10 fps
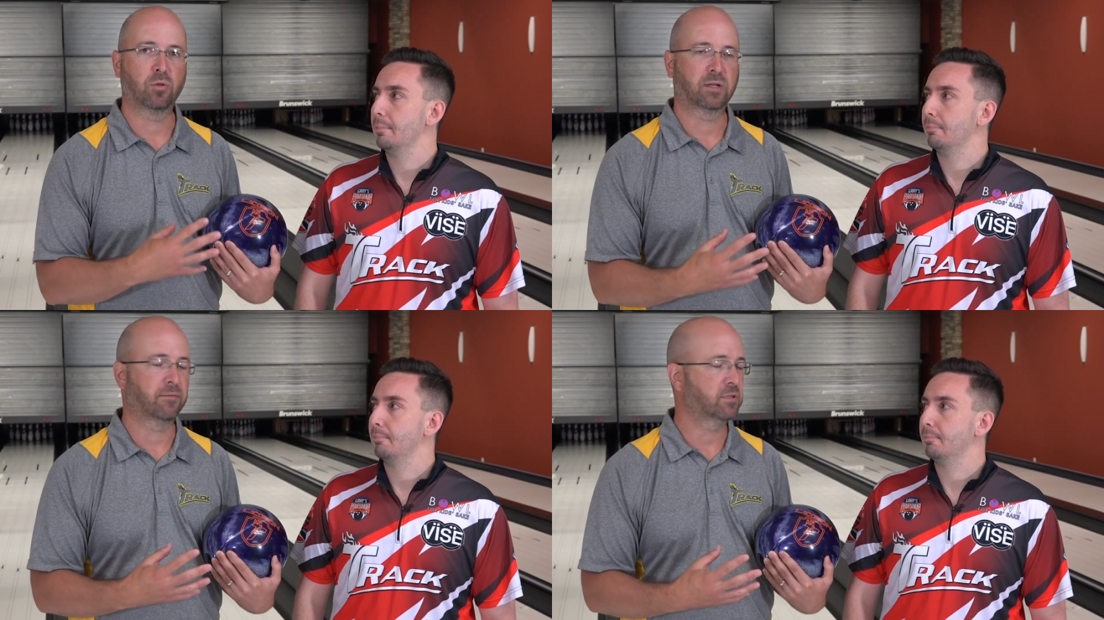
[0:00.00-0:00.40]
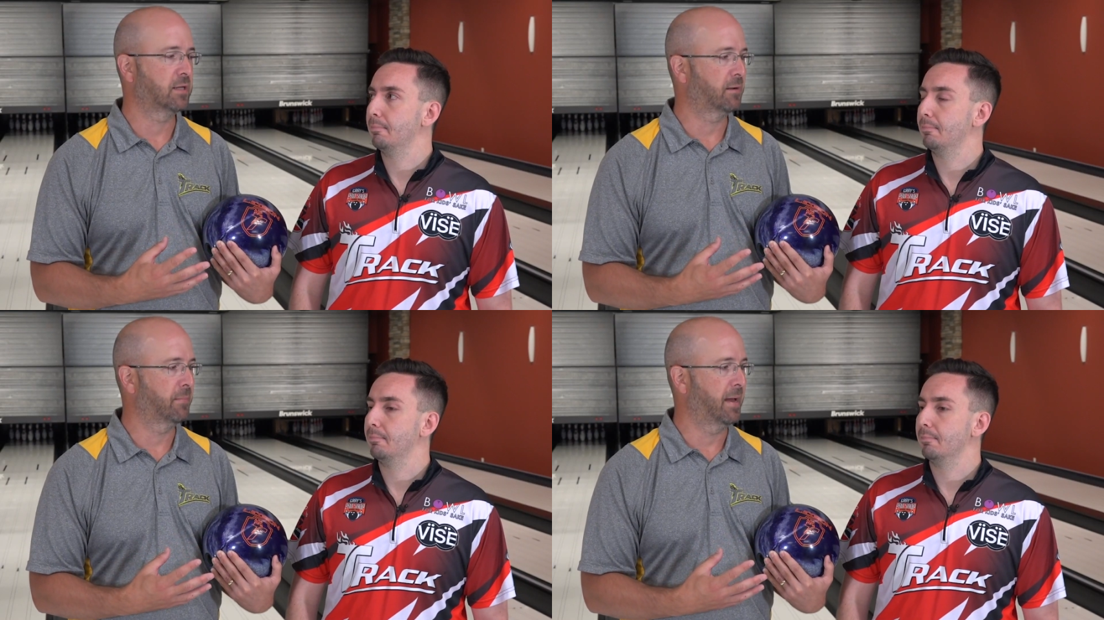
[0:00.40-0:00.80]
Speaker 1: the core and the
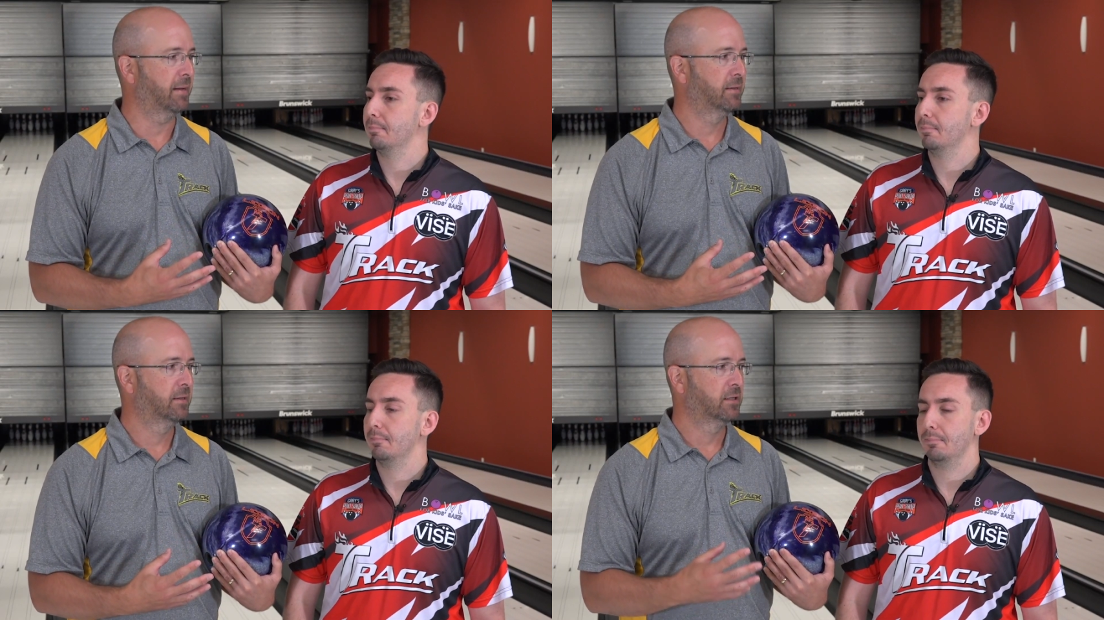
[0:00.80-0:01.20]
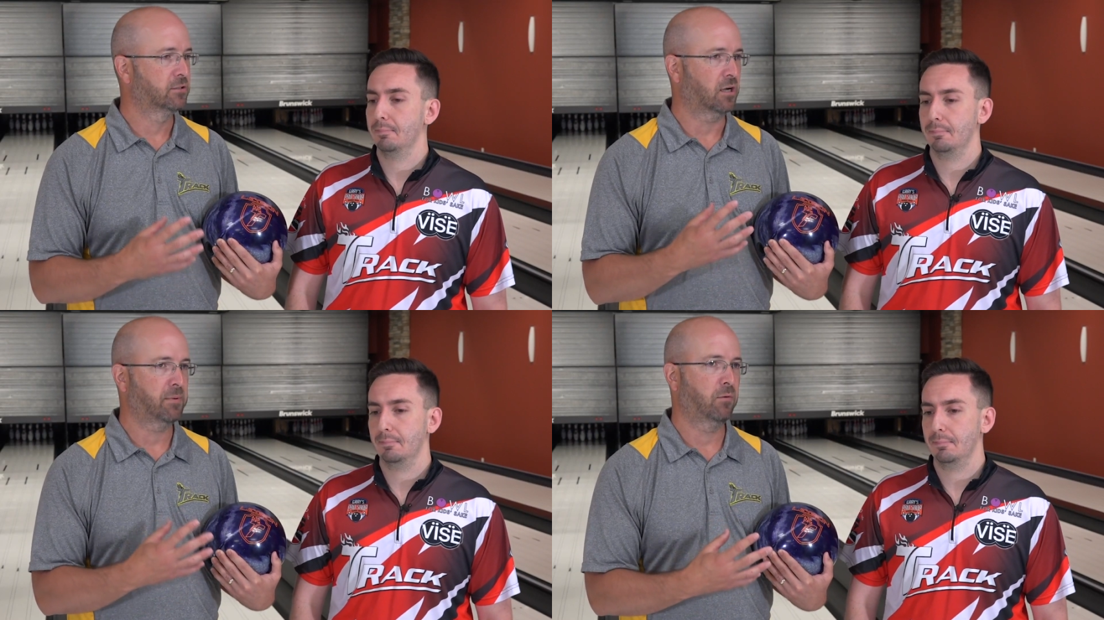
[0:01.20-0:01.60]
cover stock, Matt,
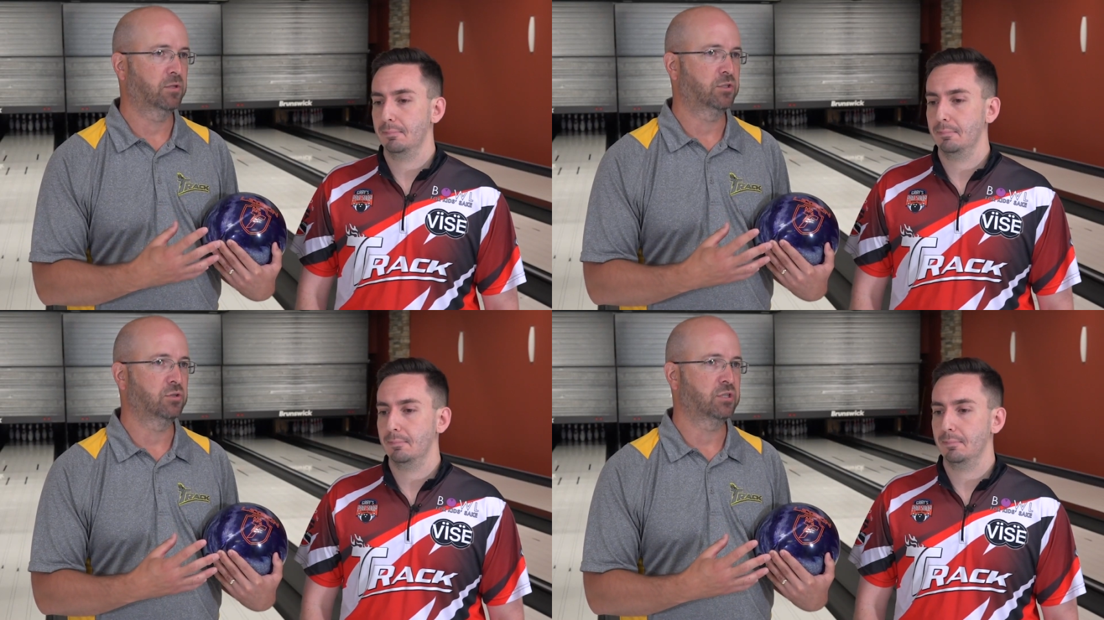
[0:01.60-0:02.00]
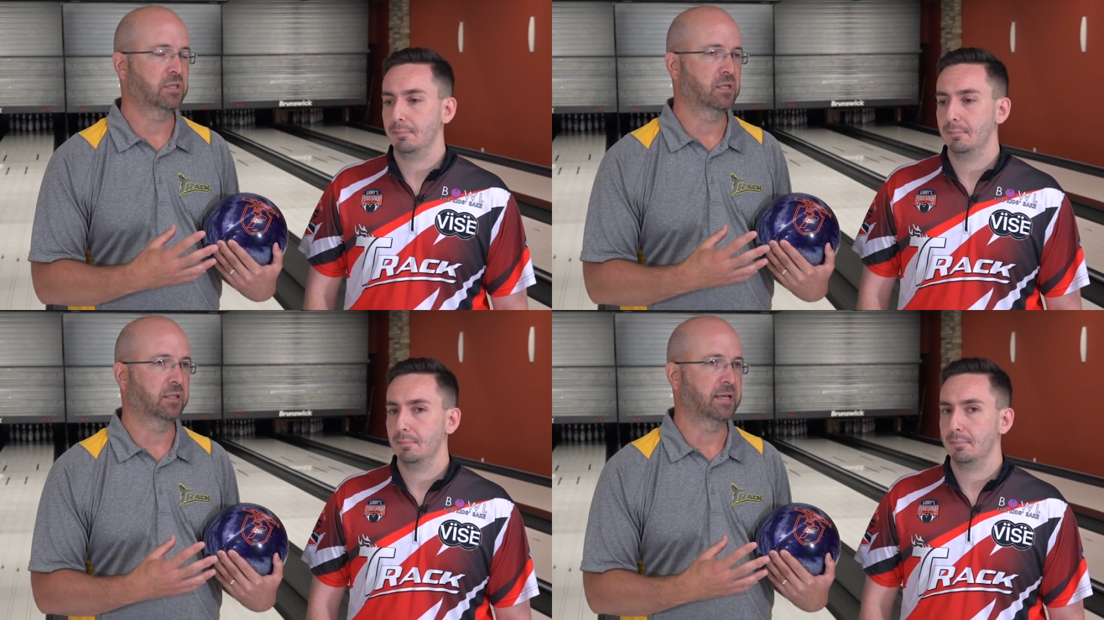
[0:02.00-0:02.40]
talk about what you
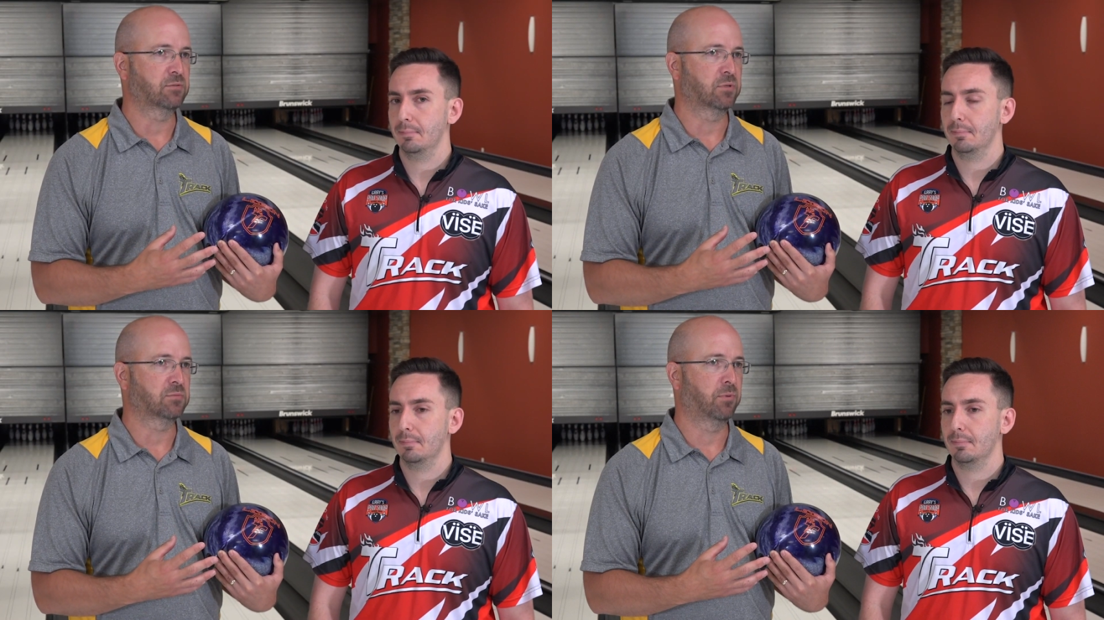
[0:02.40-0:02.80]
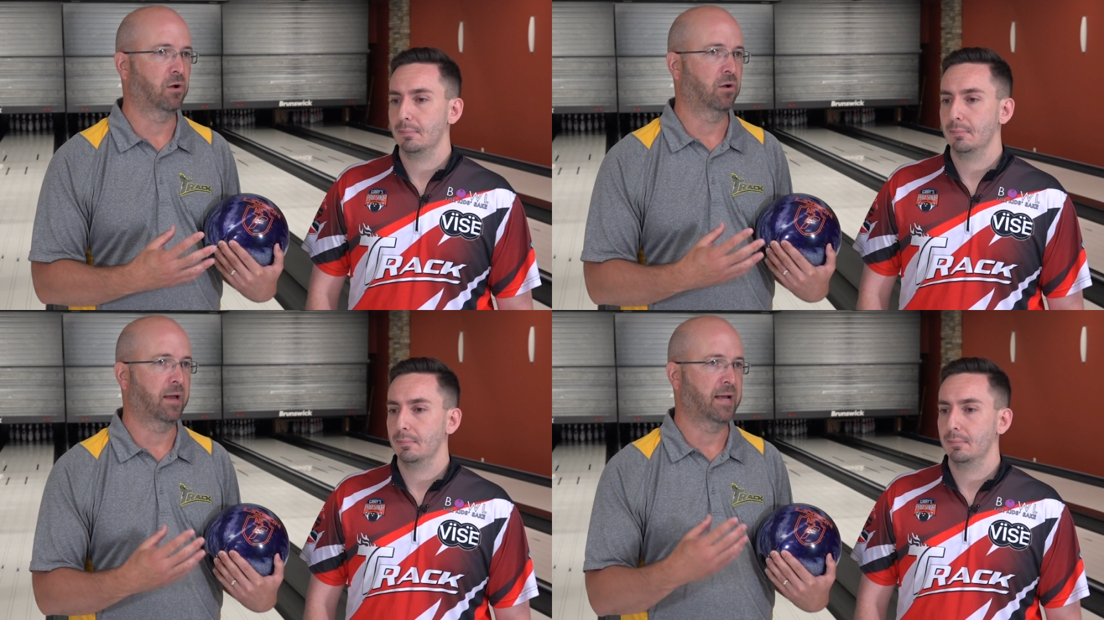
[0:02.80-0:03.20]
see in the lanes with this
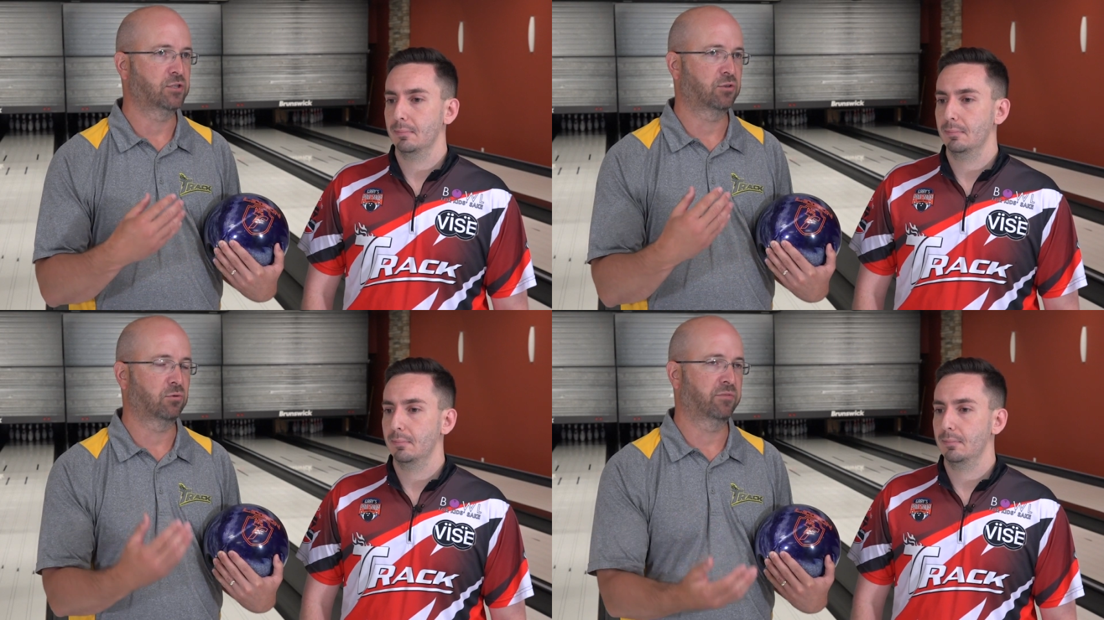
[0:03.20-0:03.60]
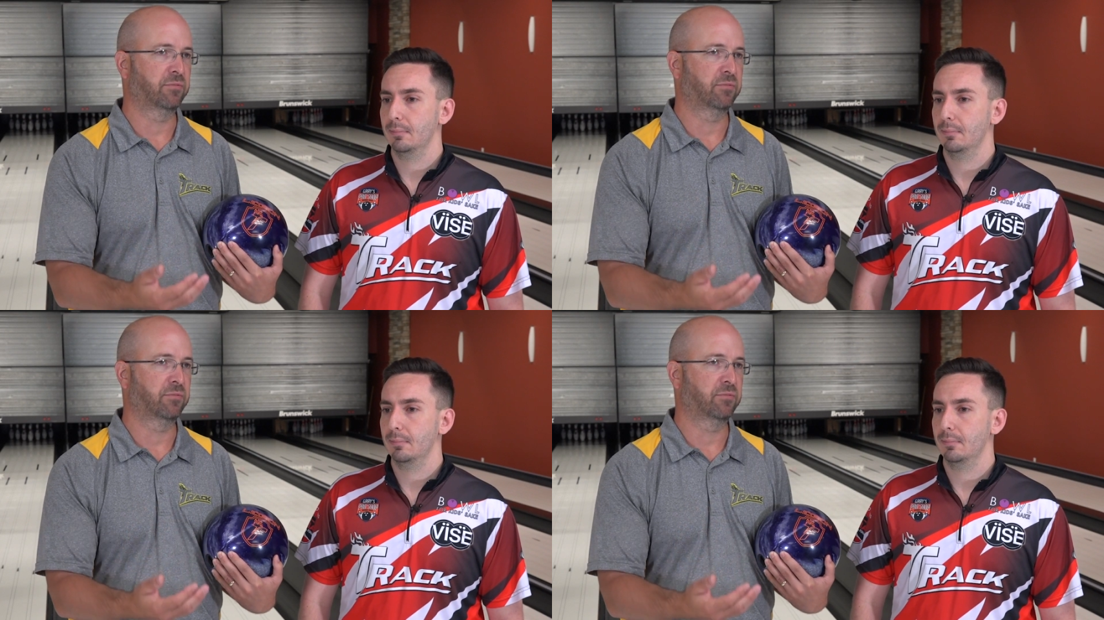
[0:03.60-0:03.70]
ball. As you